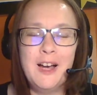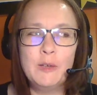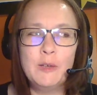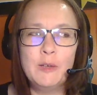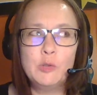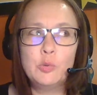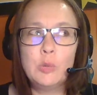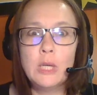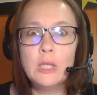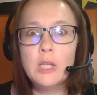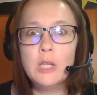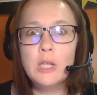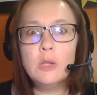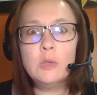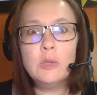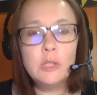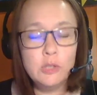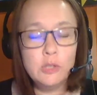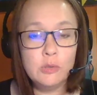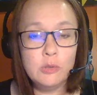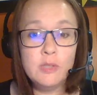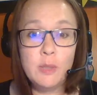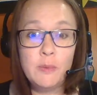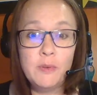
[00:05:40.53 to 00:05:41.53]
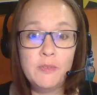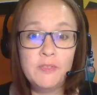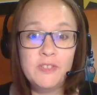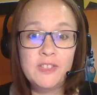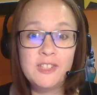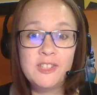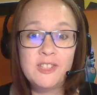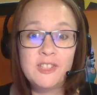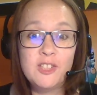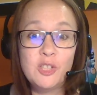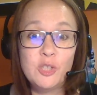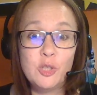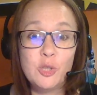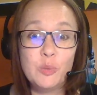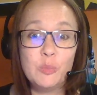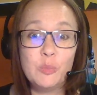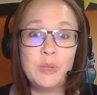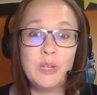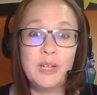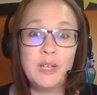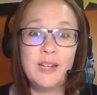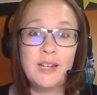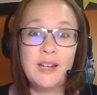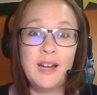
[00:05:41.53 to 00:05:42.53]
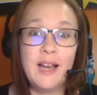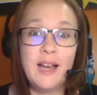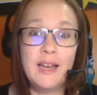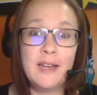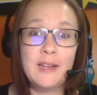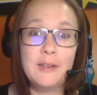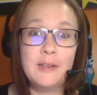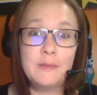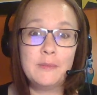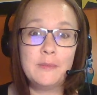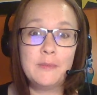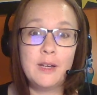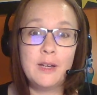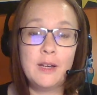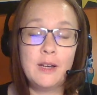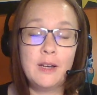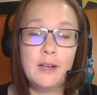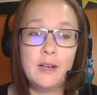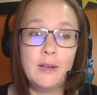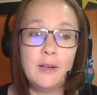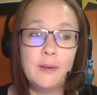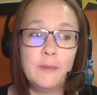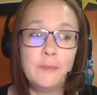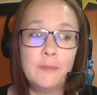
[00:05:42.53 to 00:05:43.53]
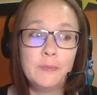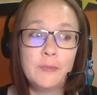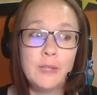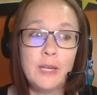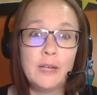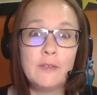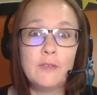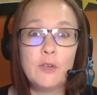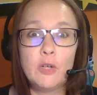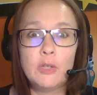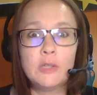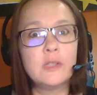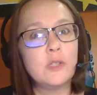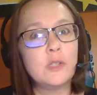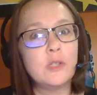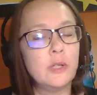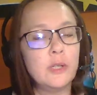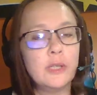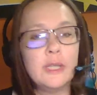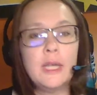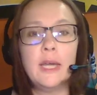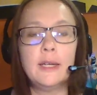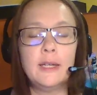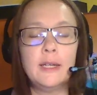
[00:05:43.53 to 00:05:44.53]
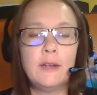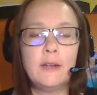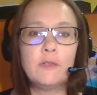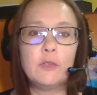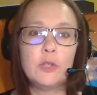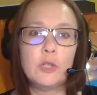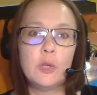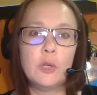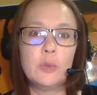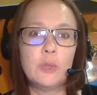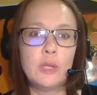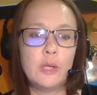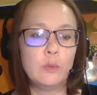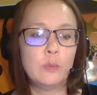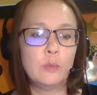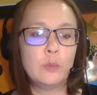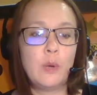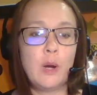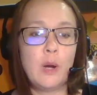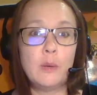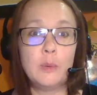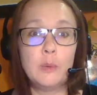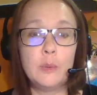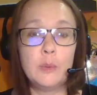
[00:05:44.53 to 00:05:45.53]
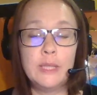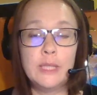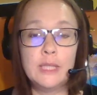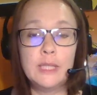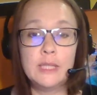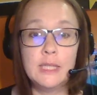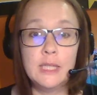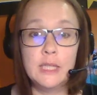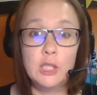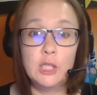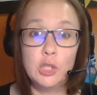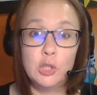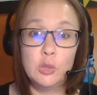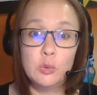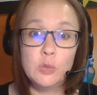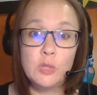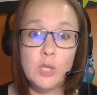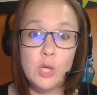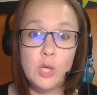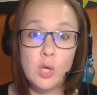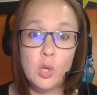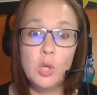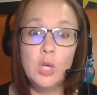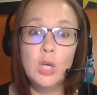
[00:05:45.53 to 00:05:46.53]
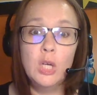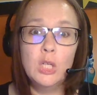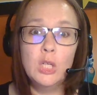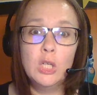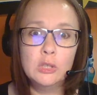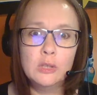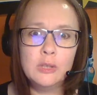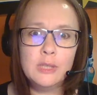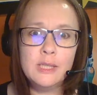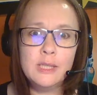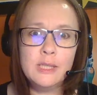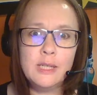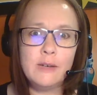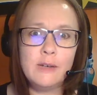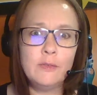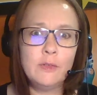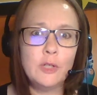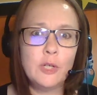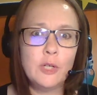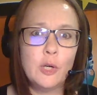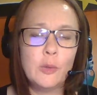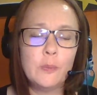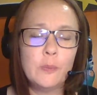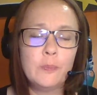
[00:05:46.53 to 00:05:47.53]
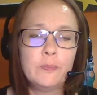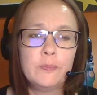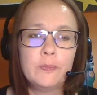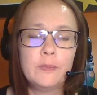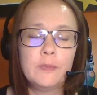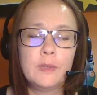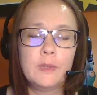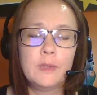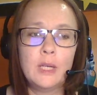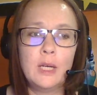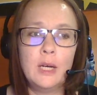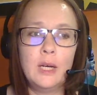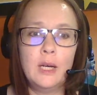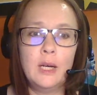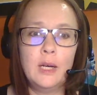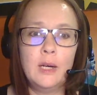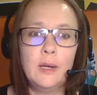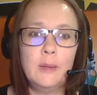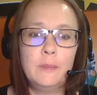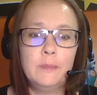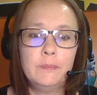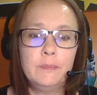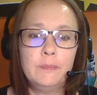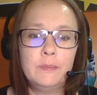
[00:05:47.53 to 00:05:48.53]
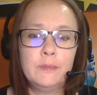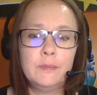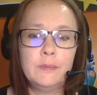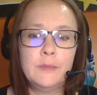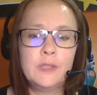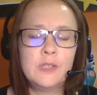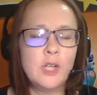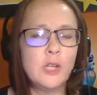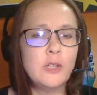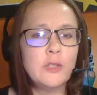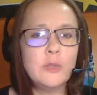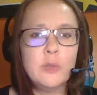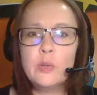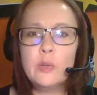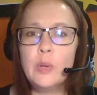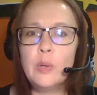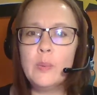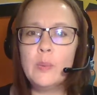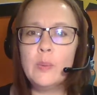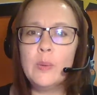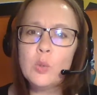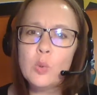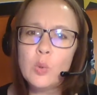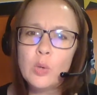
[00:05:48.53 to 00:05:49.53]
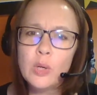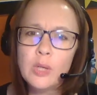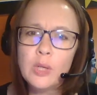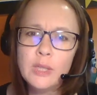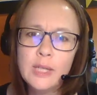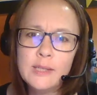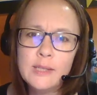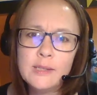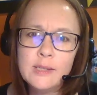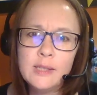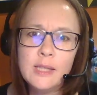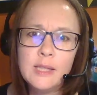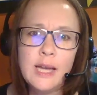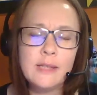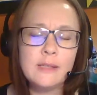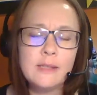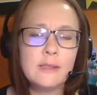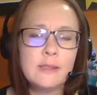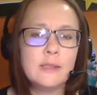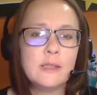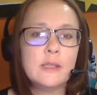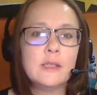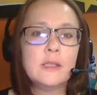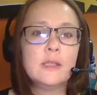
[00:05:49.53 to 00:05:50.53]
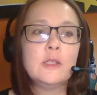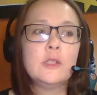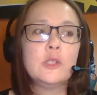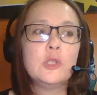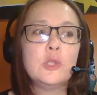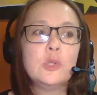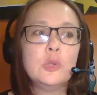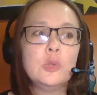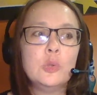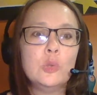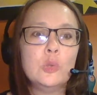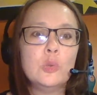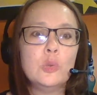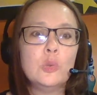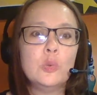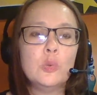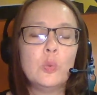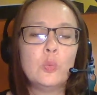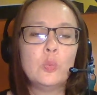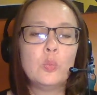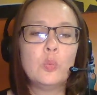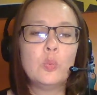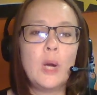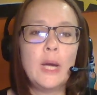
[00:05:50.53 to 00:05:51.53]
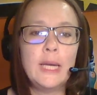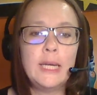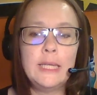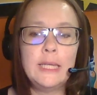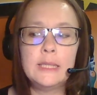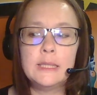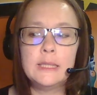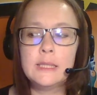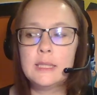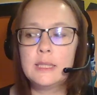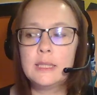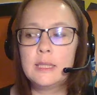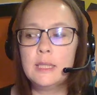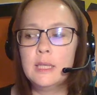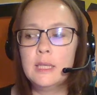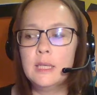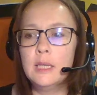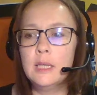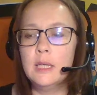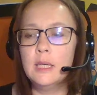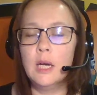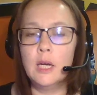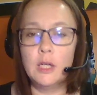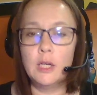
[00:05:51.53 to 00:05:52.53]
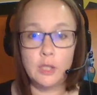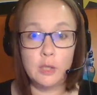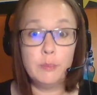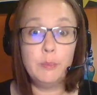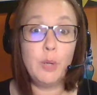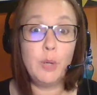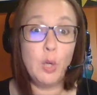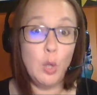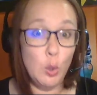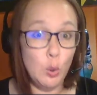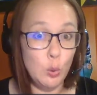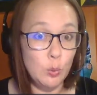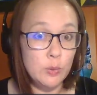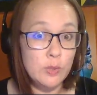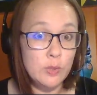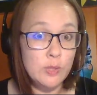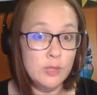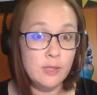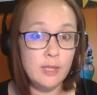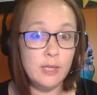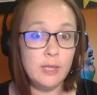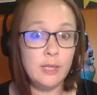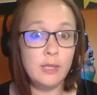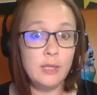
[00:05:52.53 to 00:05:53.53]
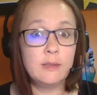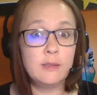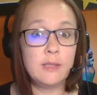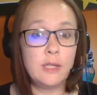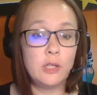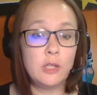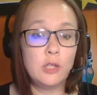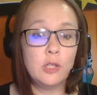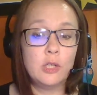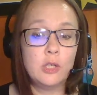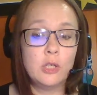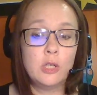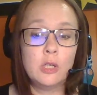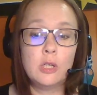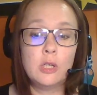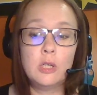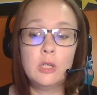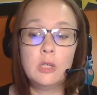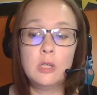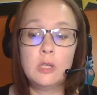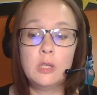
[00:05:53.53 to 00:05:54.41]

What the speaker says: Trello can do some of this too, but I've already started that in Evernote, and I will probably continue. So look into Evernote. It's also a great way to organize classes, to write, compose things that you're